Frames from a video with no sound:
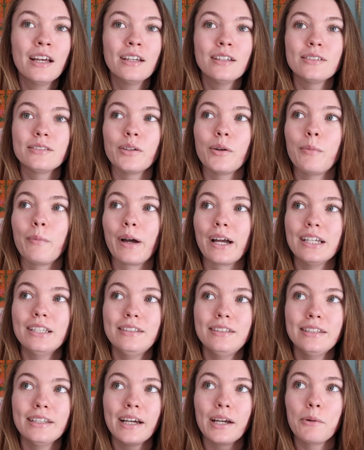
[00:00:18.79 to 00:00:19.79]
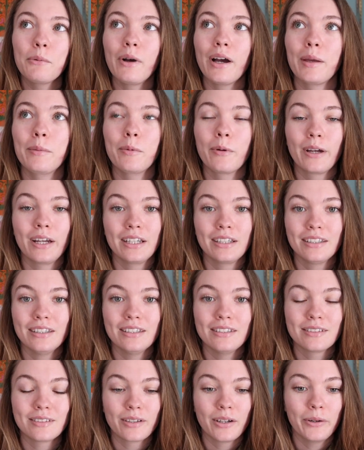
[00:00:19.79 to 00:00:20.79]
So my DIY brain
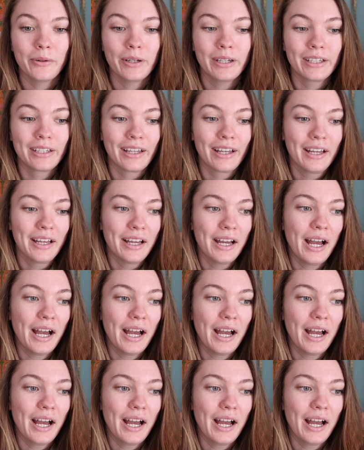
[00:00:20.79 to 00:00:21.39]
is going